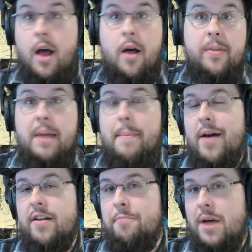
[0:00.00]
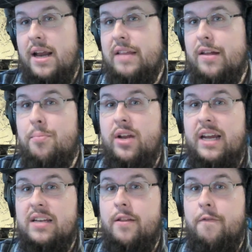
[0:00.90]
The amount of money they're putting
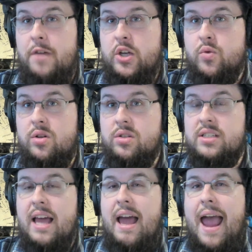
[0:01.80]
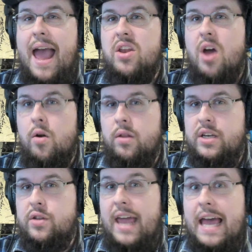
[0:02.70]
into the visuals, and not only
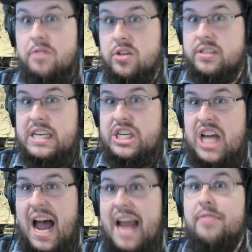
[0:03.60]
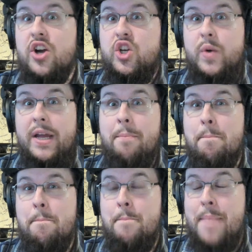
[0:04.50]
do they have good CGI, they're
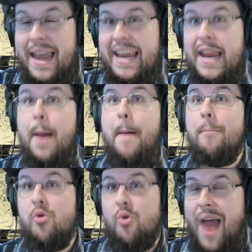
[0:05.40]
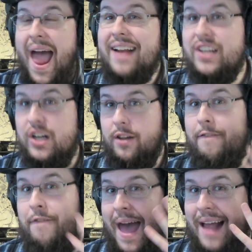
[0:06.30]
doing many practical
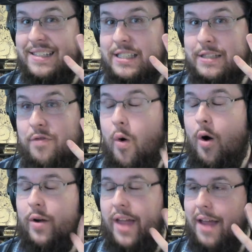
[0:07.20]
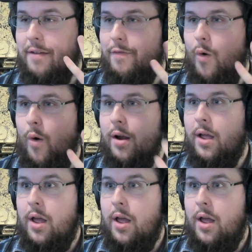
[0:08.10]
effects. This is 4, okay? 4.